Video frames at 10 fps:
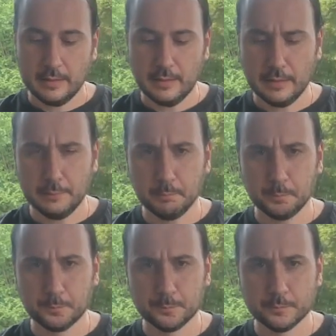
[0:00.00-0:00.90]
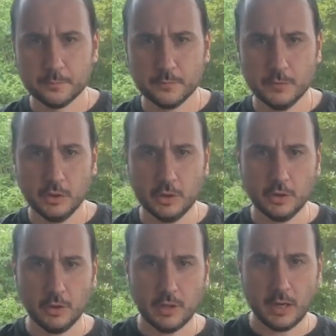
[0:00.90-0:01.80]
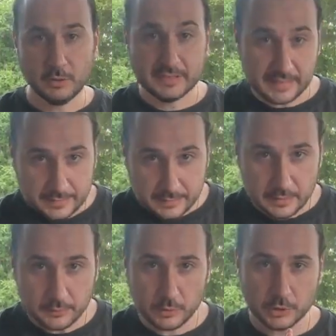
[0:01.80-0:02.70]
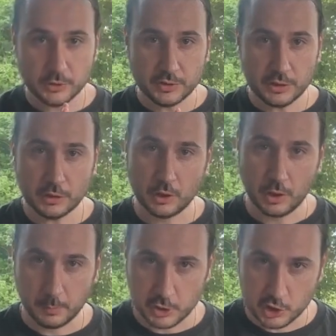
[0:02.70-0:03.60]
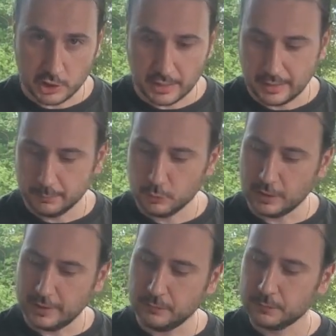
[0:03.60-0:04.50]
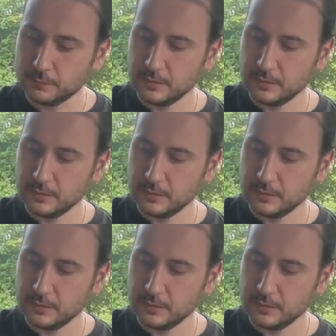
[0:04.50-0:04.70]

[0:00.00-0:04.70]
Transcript: on how sensitive you are to tea, on how much time you have.